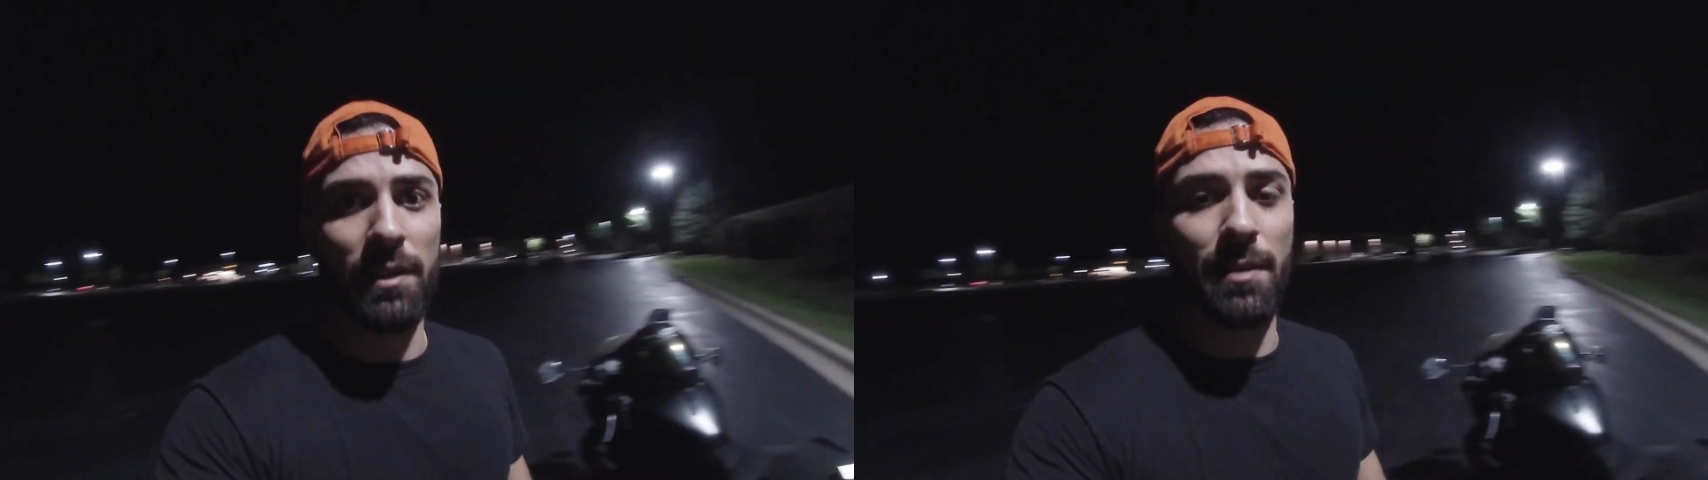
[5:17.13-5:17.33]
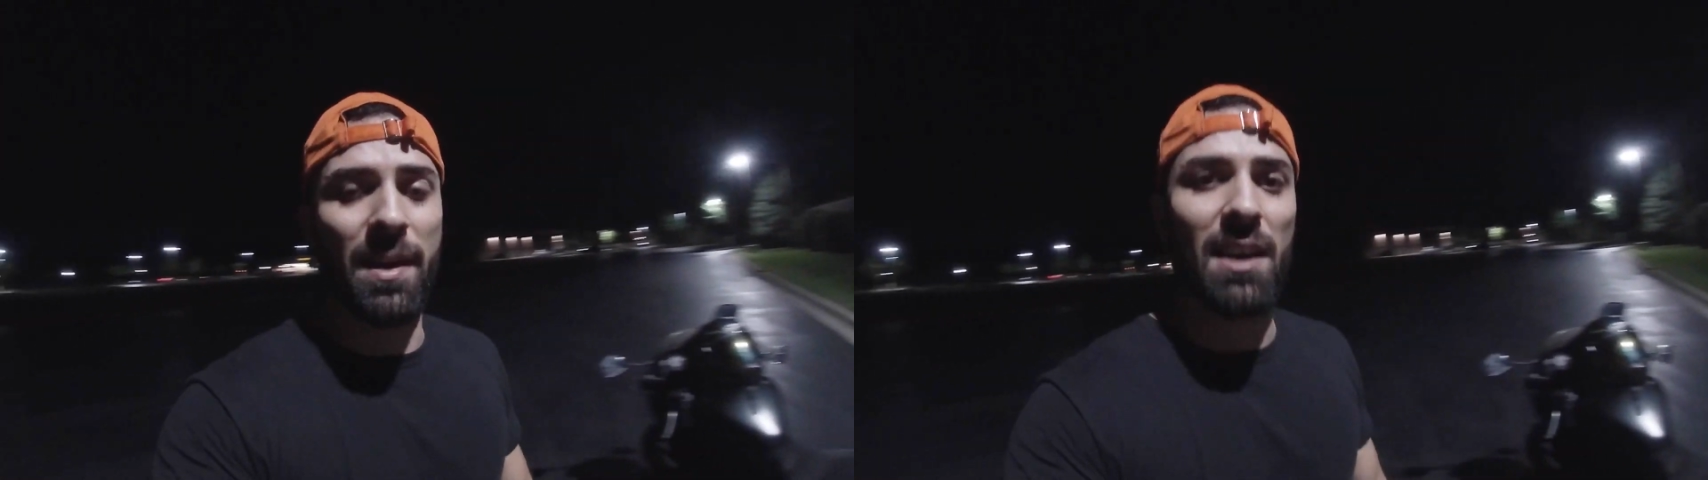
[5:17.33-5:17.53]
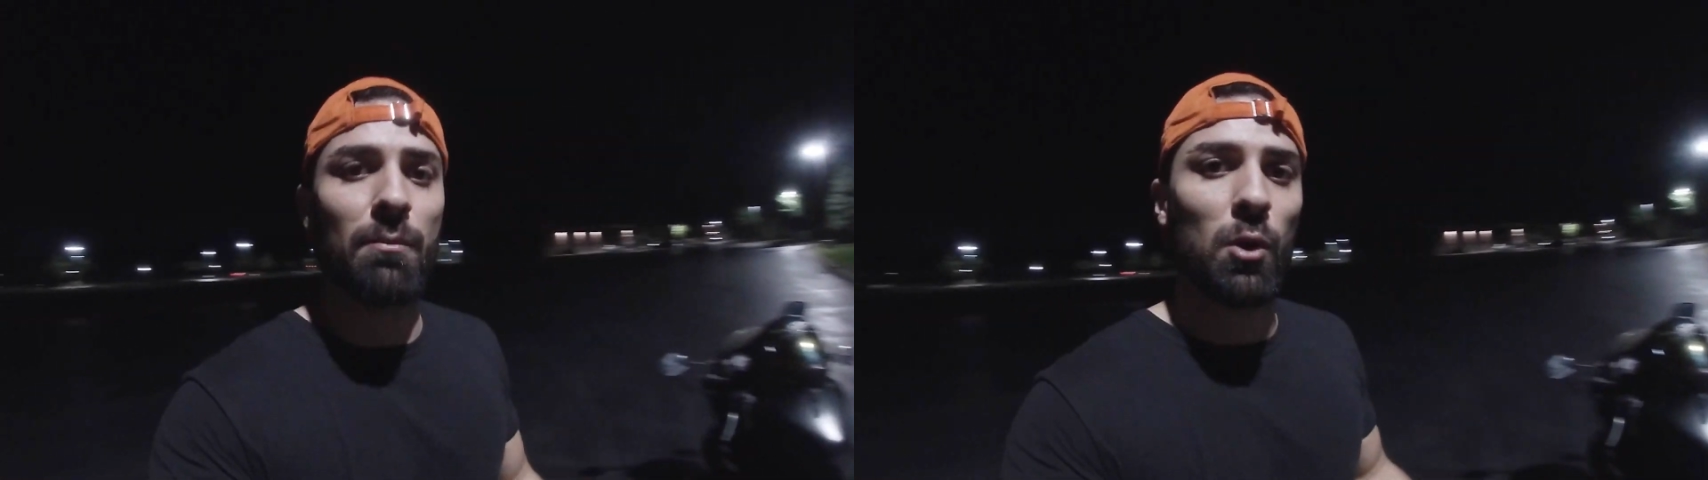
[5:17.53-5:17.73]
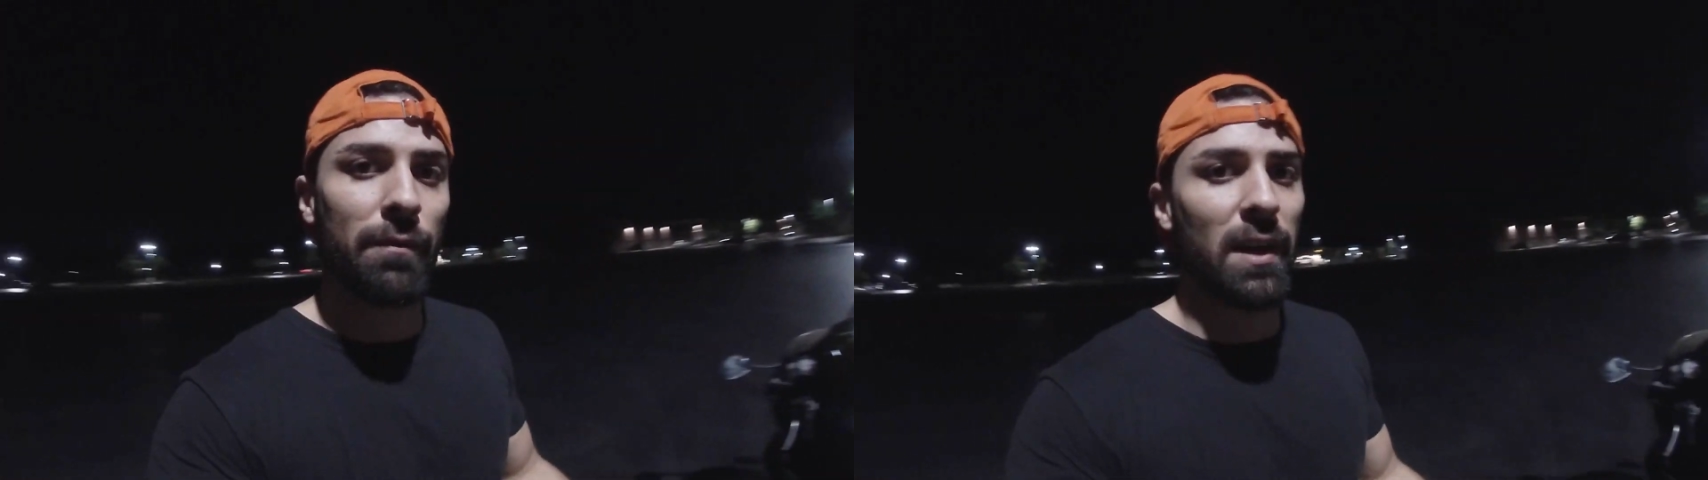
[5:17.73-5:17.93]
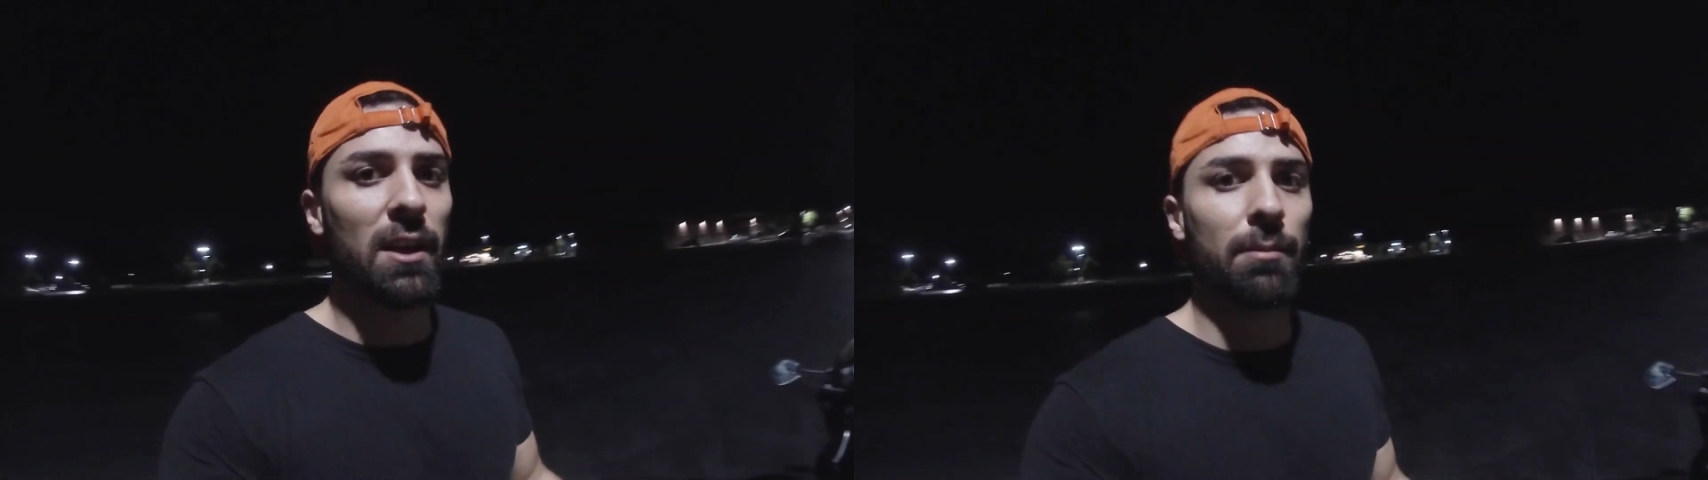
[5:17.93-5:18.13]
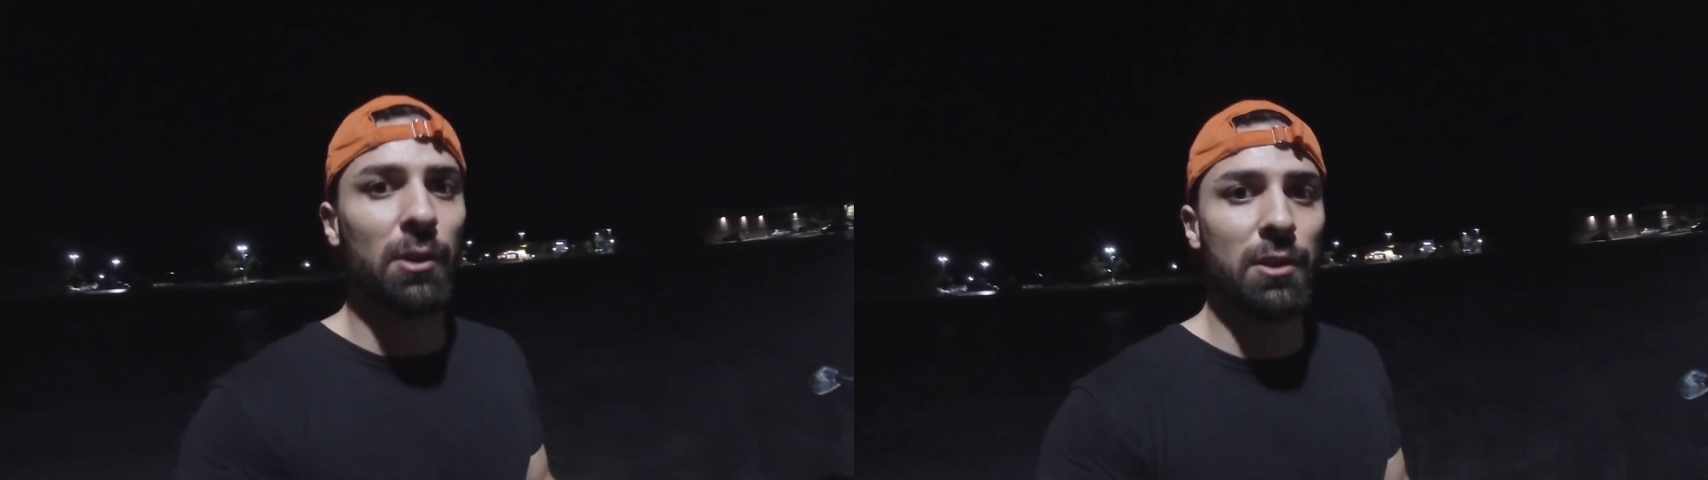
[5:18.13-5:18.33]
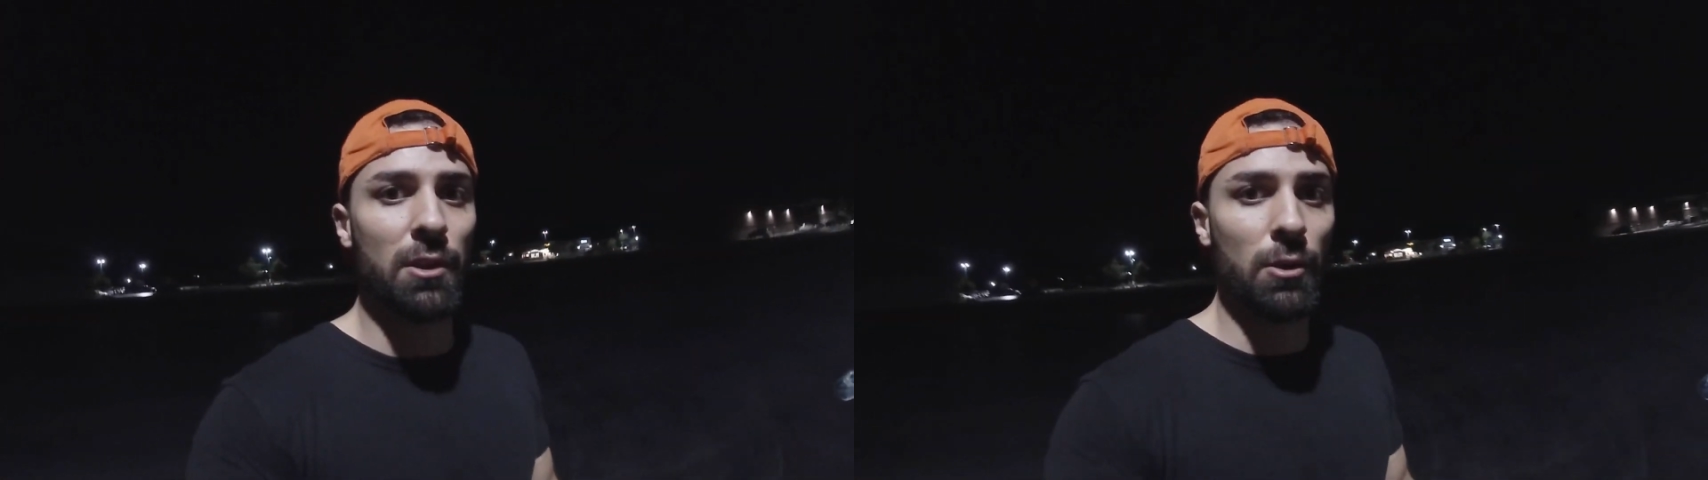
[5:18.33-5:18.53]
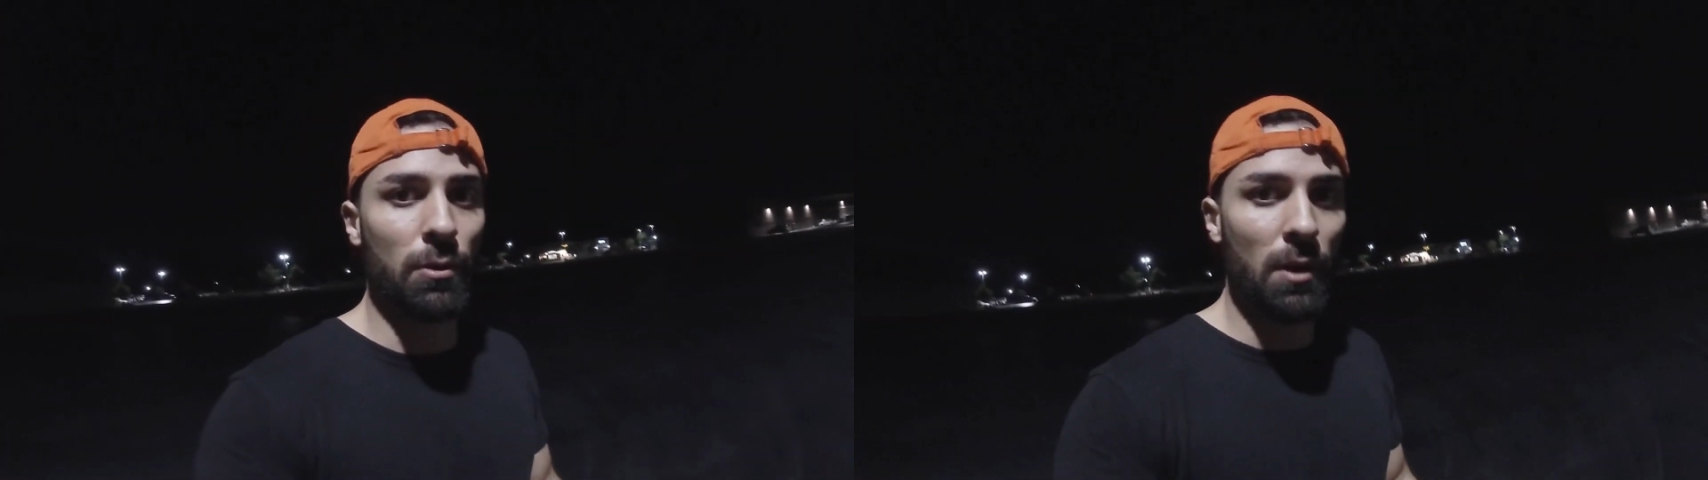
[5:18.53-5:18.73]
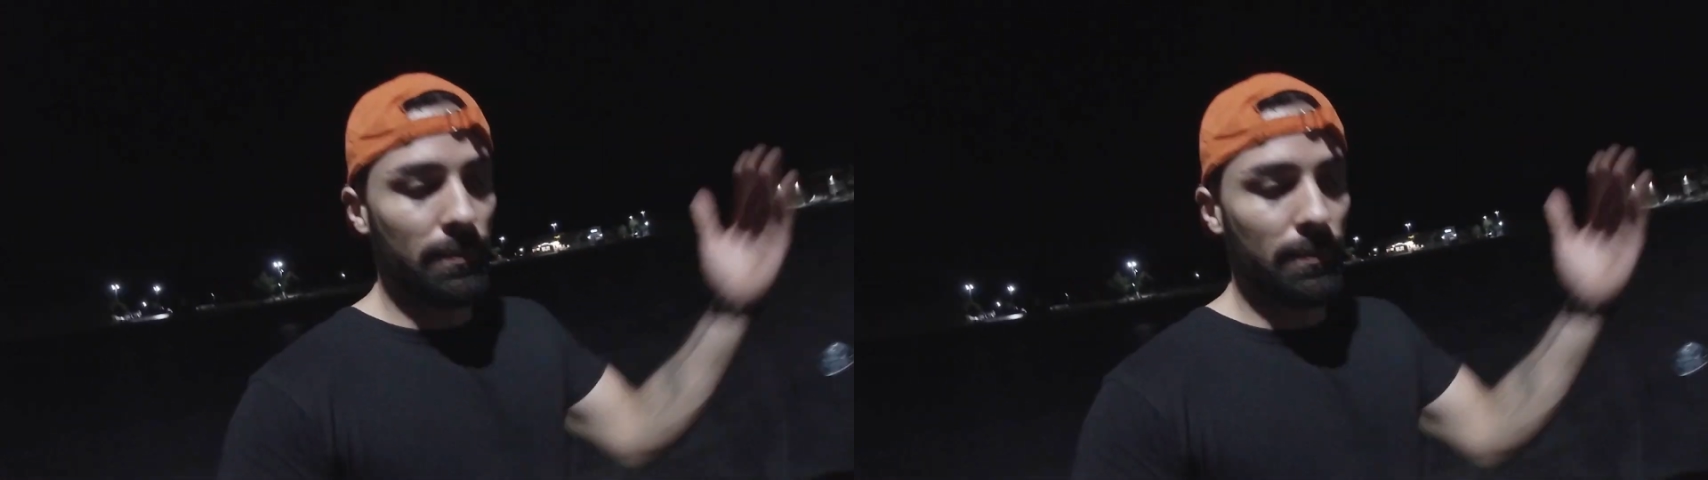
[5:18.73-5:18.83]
to make them more valuable to you.